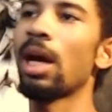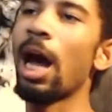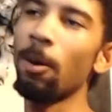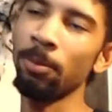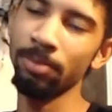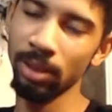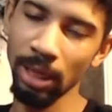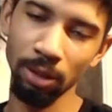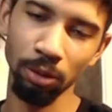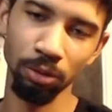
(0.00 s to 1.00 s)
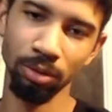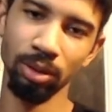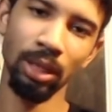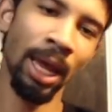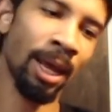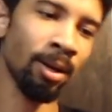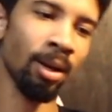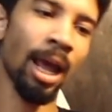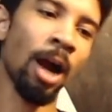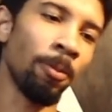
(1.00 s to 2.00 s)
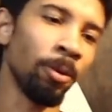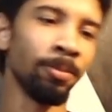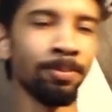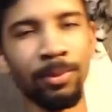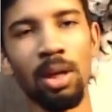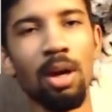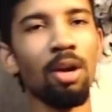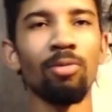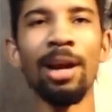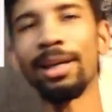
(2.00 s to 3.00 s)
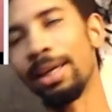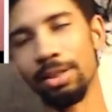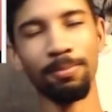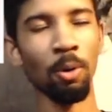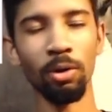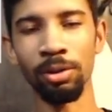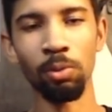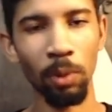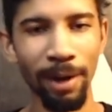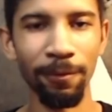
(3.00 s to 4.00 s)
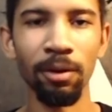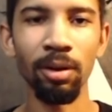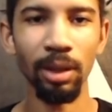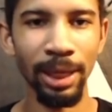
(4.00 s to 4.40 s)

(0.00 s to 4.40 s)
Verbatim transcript: album sales and album rankings, importance, whatever,